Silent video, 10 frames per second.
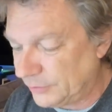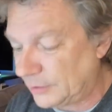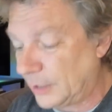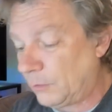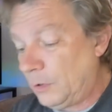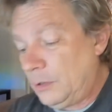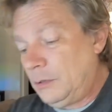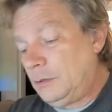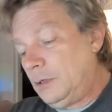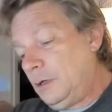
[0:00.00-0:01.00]
They're like,
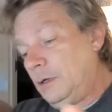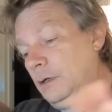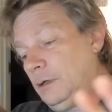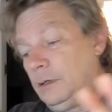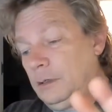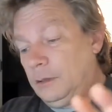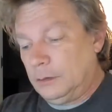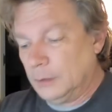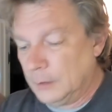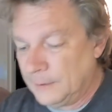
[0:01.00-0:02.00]
whoa,